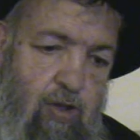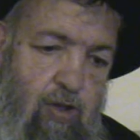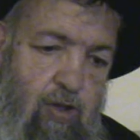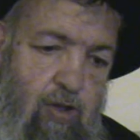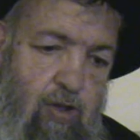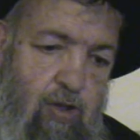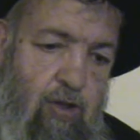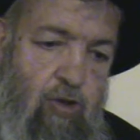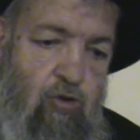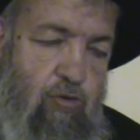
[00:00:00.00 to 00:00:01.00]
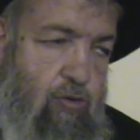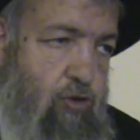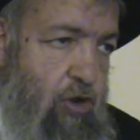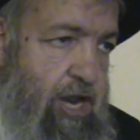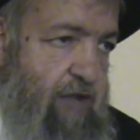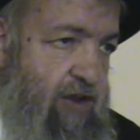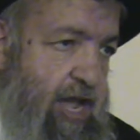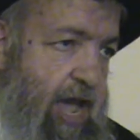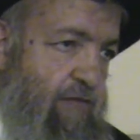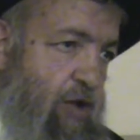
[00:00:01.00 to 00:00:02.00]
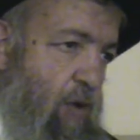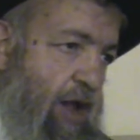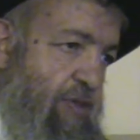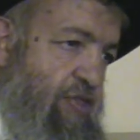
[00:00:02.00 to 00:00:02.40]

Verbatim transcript: Good evening, everyone.